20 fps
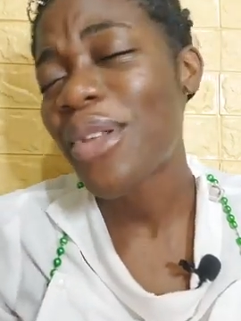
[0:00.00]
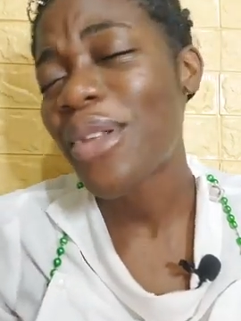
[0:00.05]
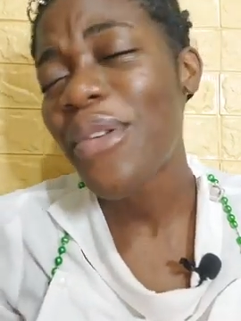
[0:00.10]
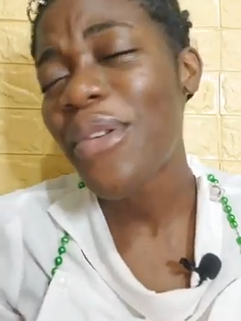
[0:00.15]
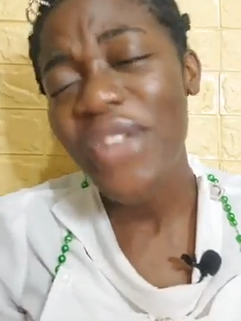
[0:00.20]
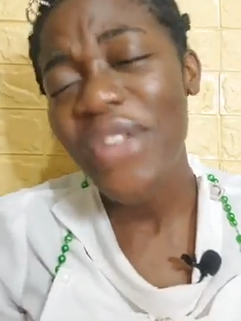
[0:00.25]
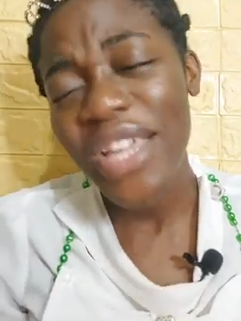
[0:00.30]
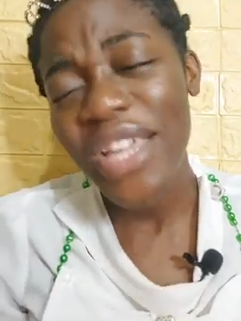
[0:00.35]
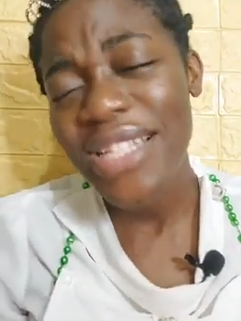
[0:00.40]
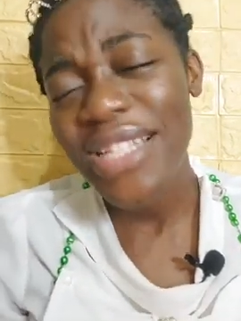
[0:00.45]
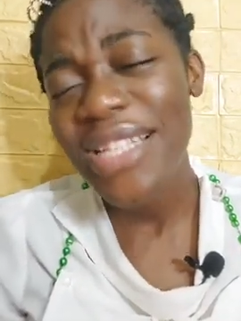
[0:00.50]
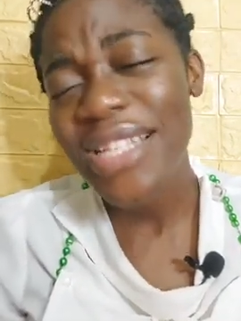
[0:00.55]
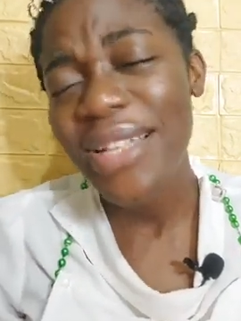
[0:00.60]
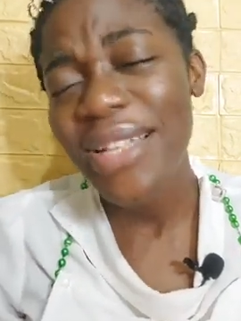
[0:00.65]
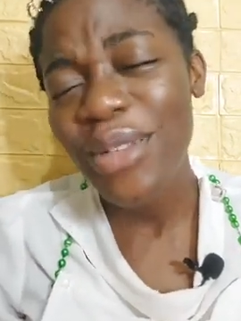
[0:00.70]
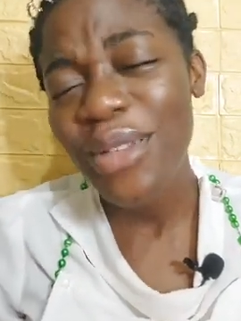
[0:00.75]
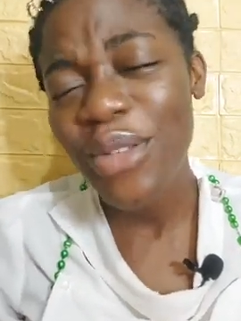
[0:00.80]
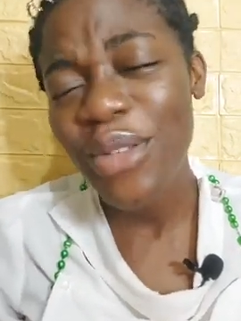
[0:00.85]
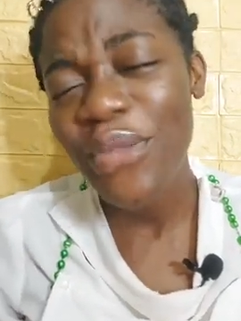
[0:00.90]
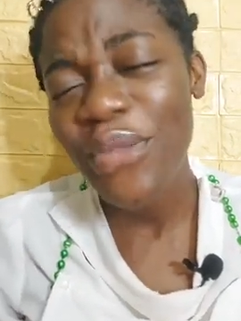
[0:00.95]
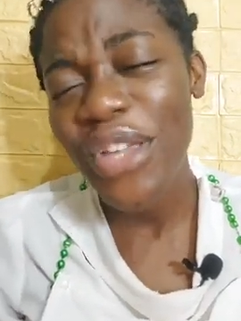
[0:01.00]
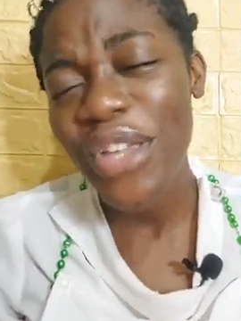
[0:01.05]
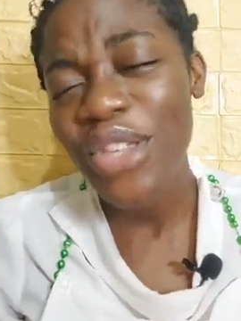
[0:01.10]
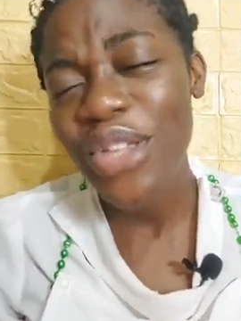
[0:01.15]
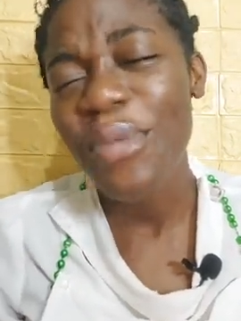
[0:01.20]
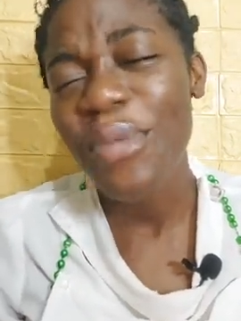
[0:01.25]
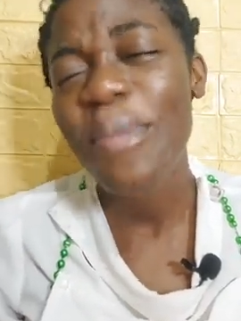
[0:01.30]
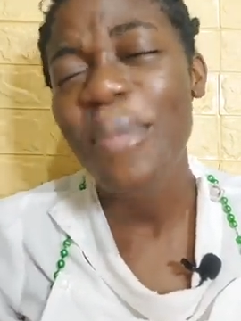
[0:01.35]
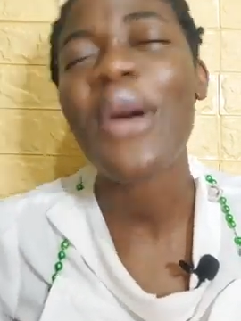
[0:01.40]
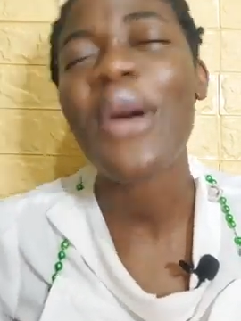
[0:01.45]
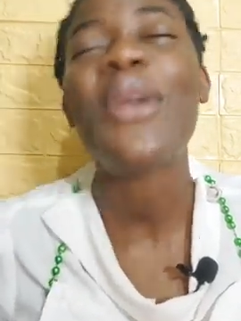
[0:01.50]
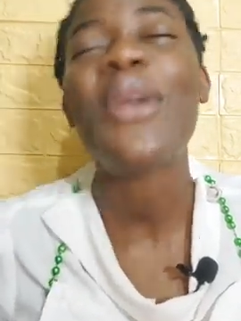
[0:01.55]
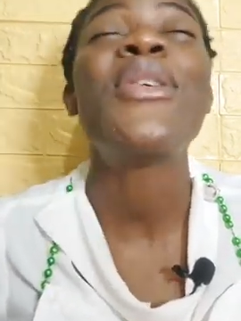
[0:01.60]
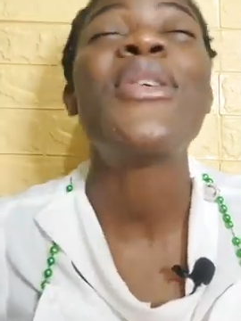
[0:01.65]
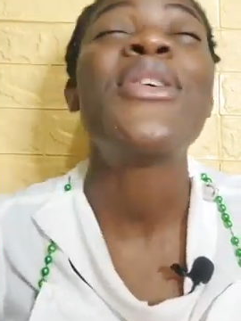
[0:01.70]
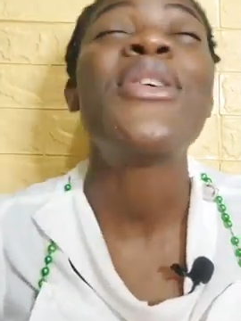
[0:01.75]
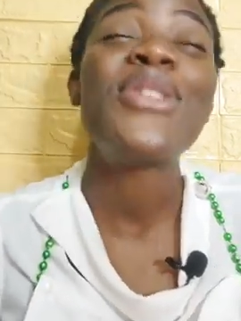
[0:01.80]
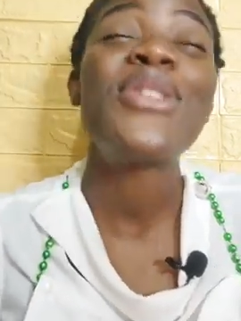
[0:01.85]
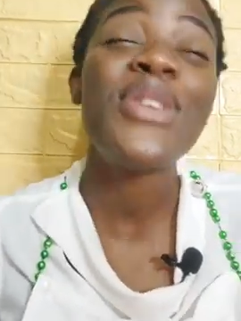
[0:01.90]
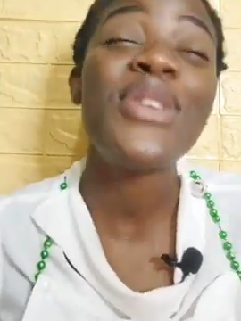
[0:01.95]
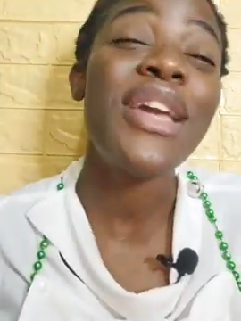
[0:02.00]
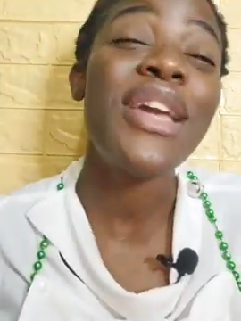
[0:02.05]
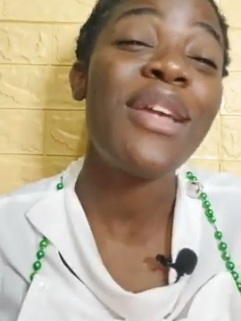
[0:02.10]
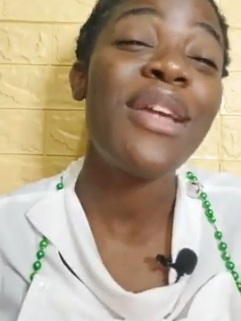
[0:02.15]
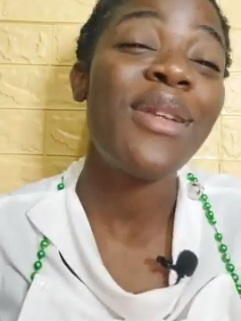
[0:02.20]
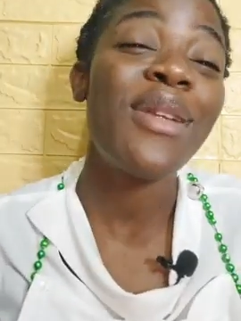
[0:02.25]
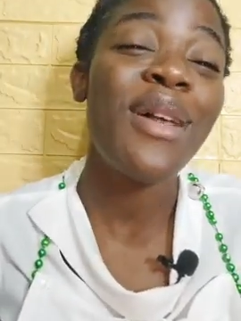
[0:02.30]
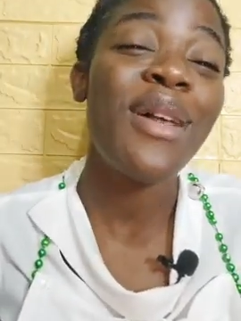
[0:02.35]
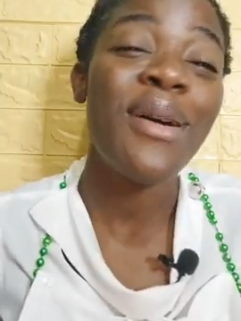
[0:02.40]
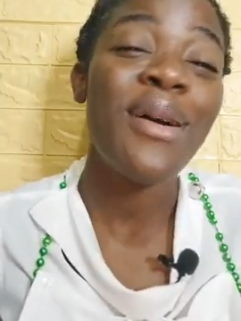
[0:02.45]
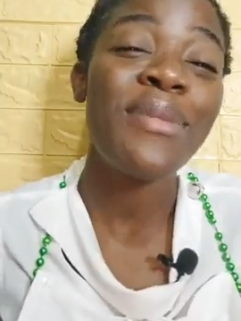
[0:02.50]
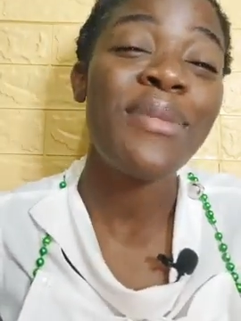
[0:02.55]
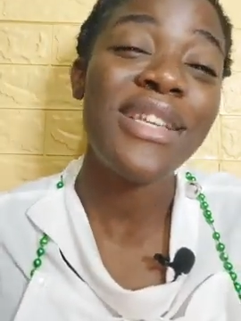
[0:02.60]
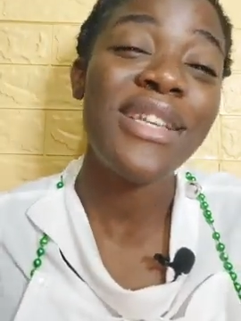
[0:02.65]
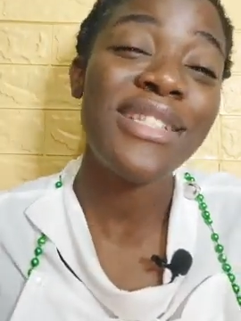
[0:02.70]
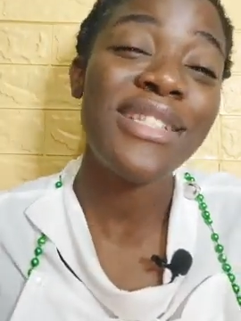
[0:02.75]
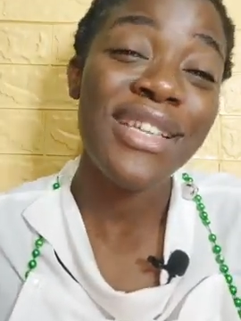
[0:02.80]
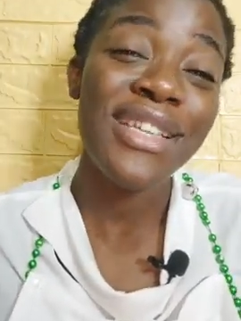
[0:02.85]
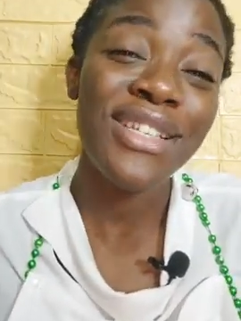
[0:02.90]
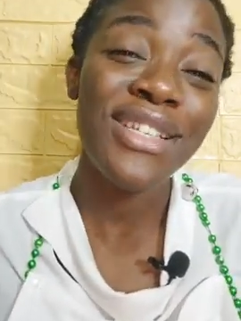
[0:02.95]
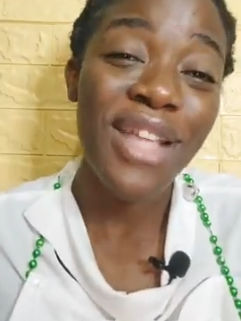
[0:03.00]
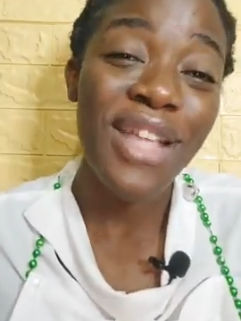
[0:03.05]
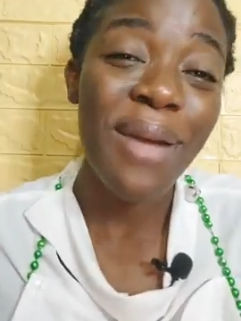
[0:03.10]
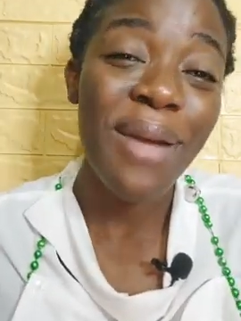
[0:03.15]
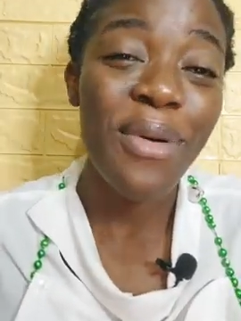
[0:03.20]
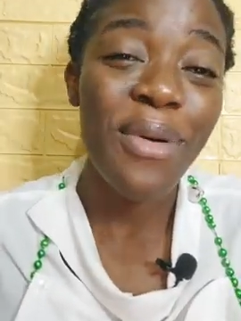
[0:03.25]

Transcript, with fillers: Don't forget to hit the notification bell so you get all our updates each time we